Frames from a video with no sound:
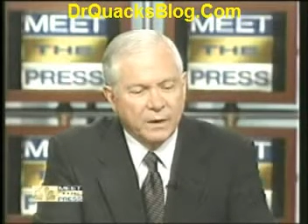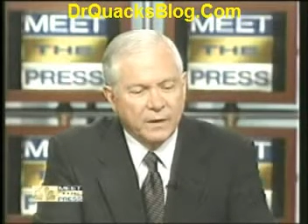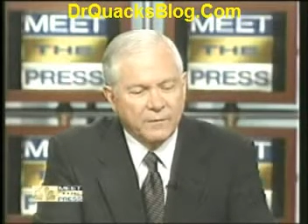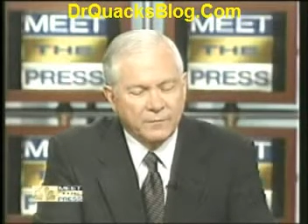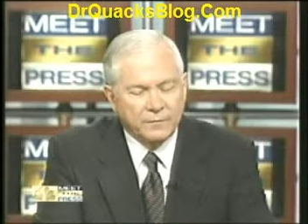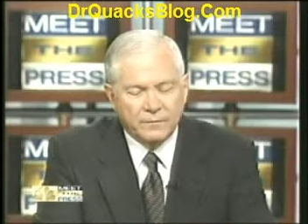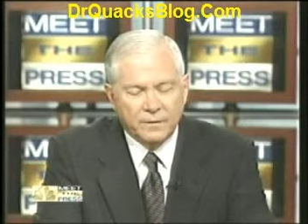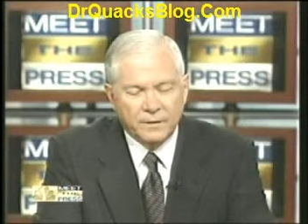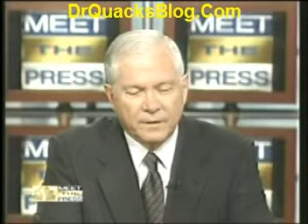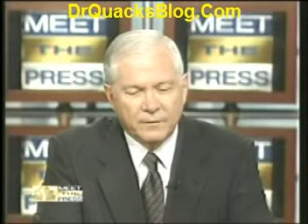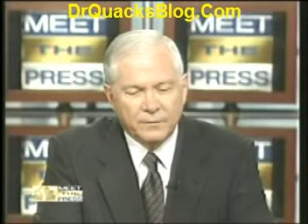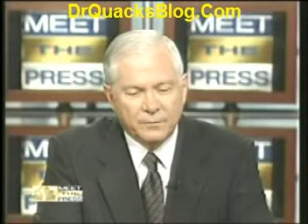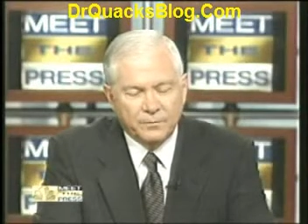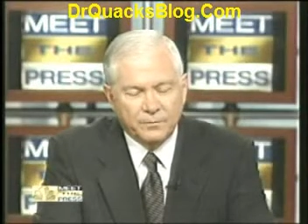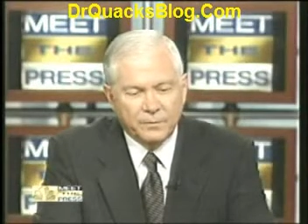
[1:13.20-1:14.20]
I've
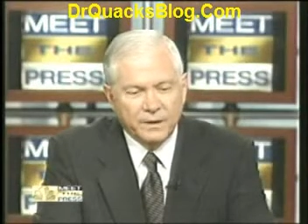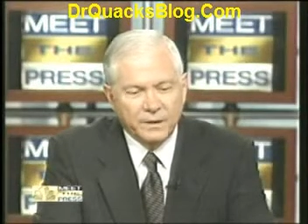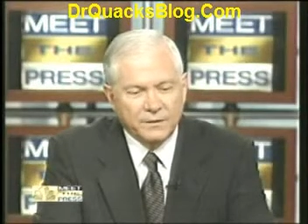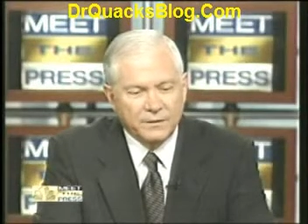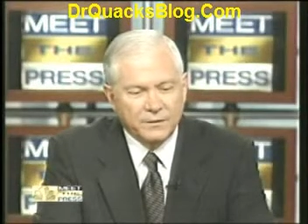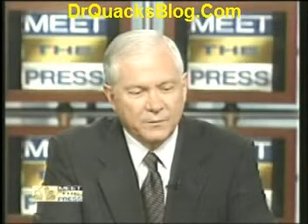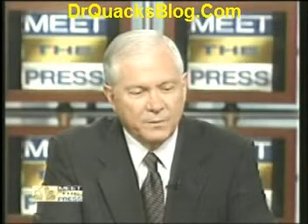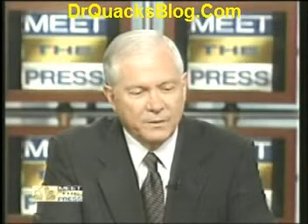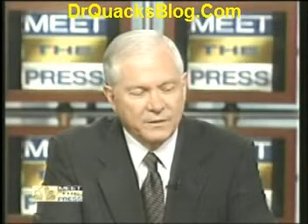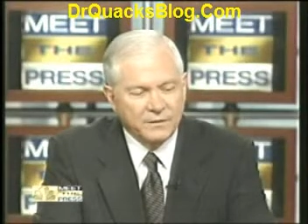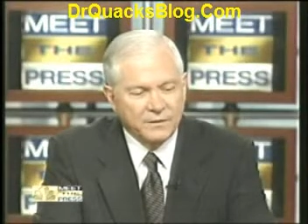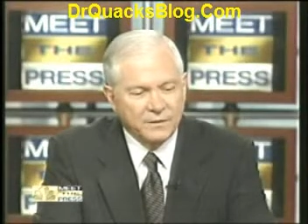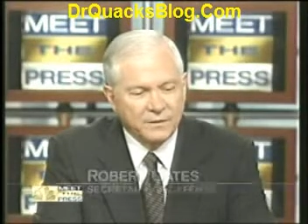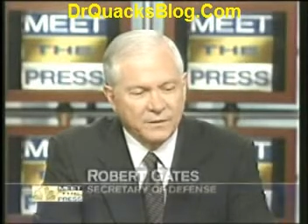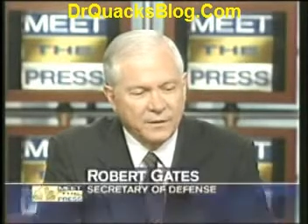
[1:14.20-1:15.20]
been at this
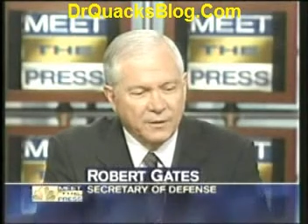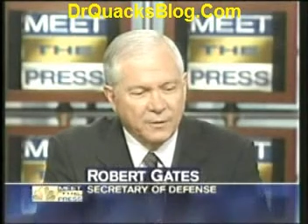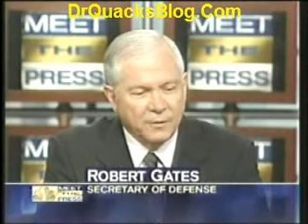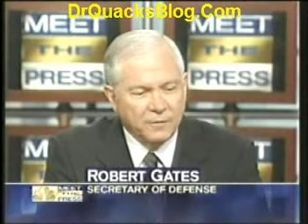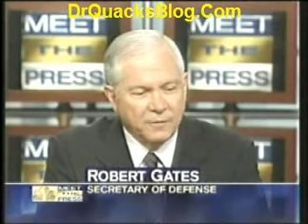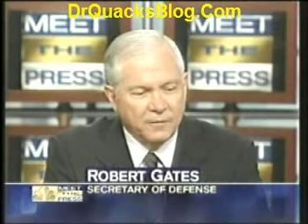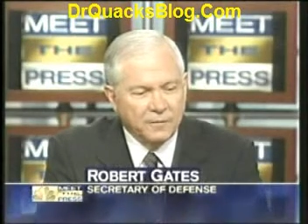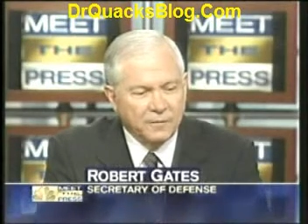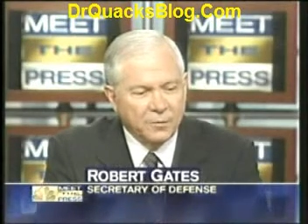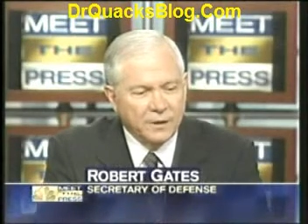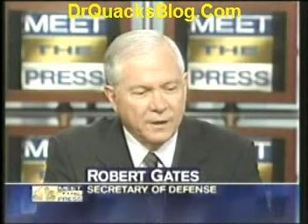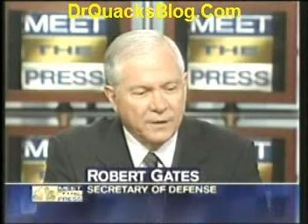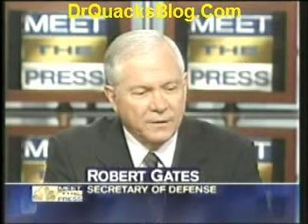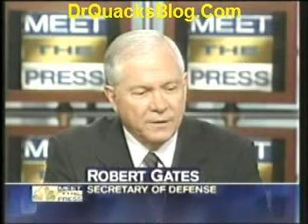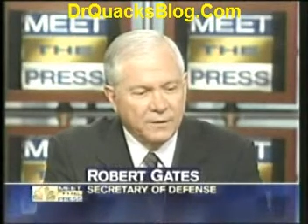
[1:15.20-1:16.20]
business a little over
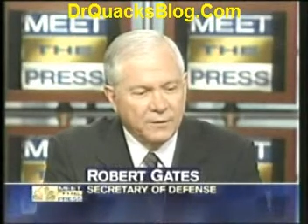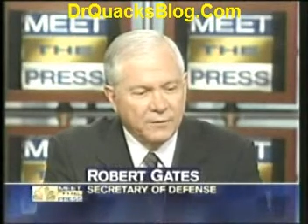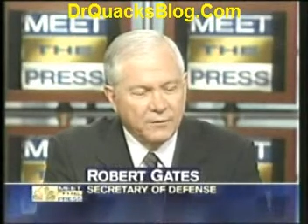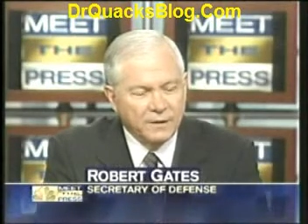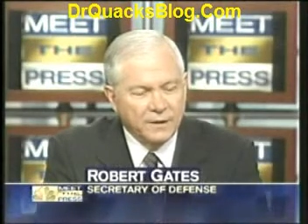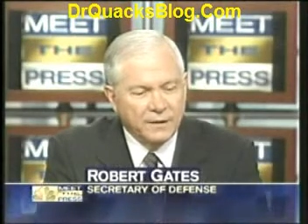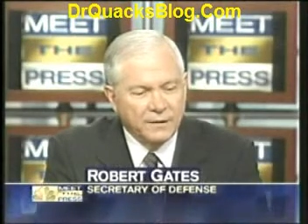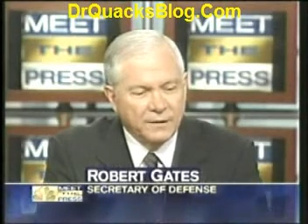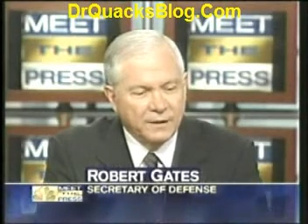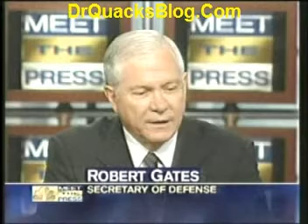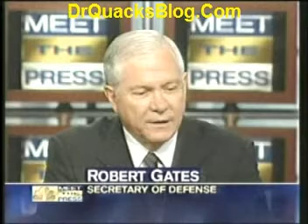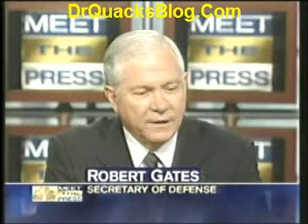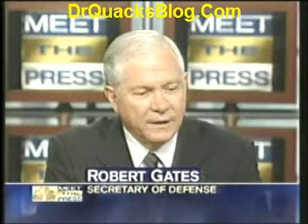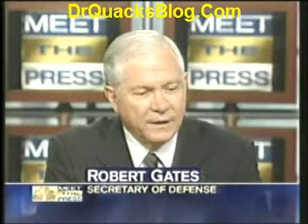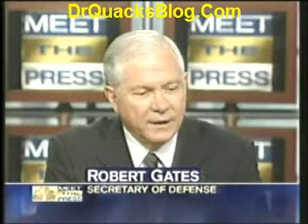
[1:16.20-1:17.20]
40 years, and I think
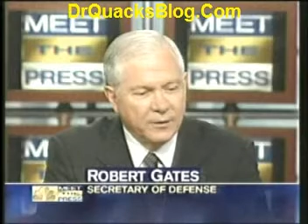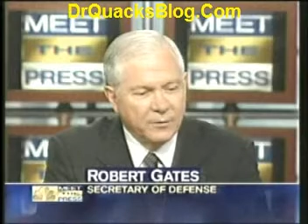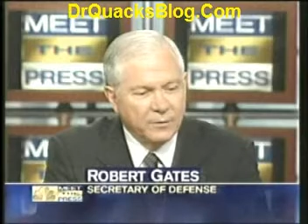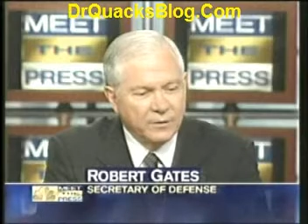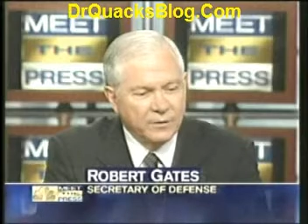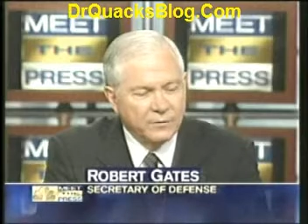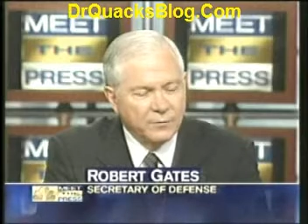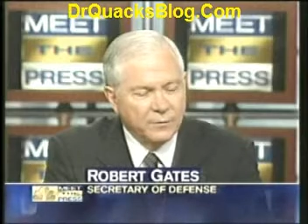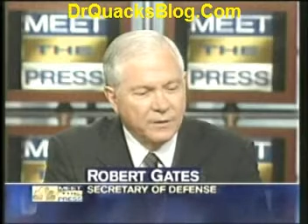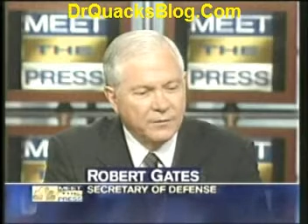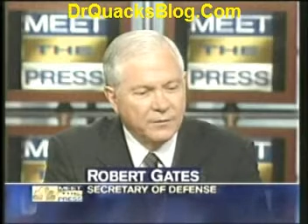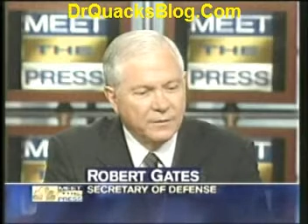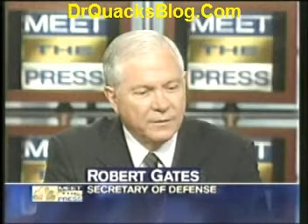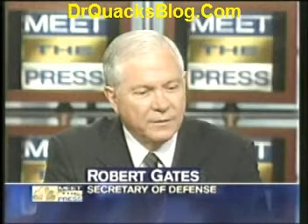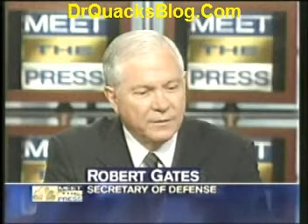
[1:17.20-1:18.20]
Eric Edelman is one
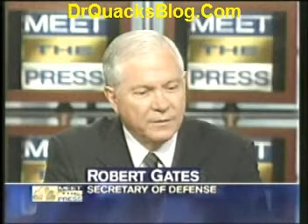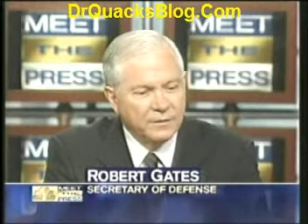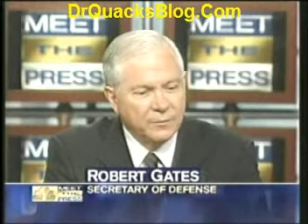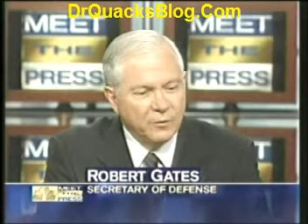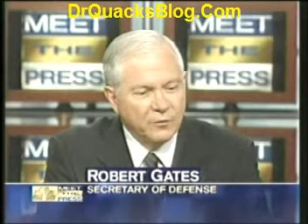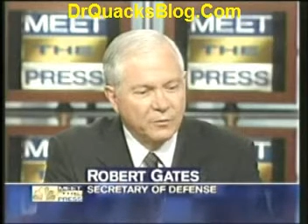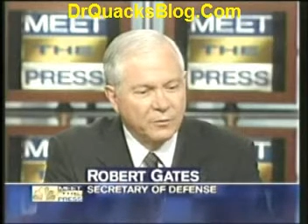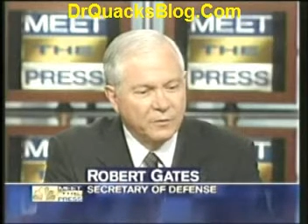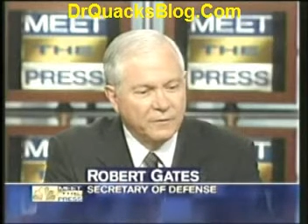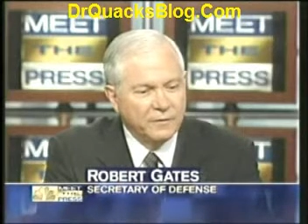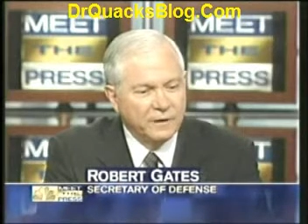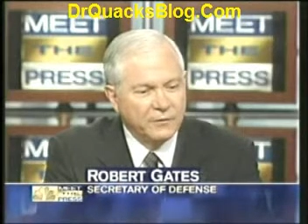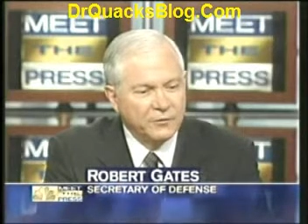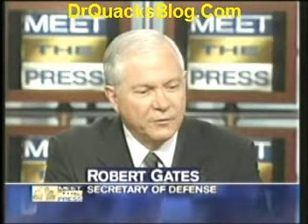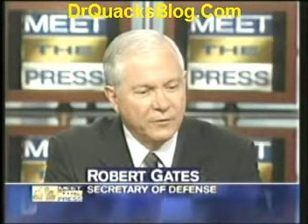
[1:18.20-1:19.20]
of the most
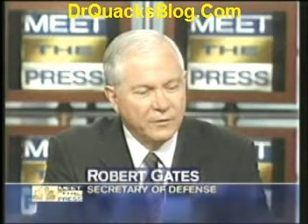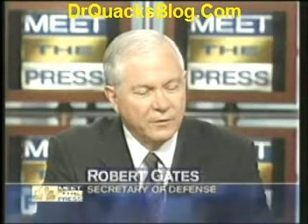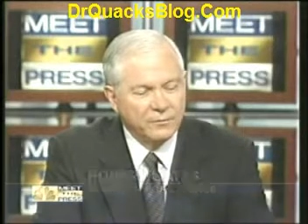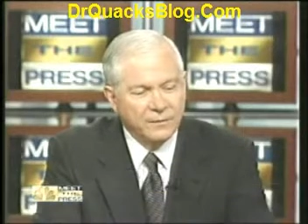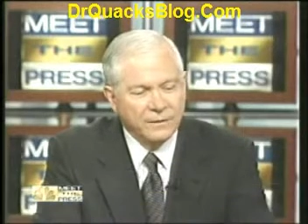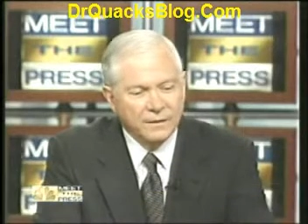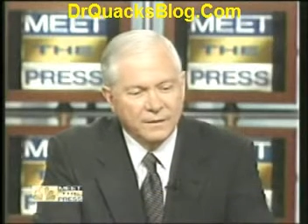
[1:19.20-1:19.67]
professional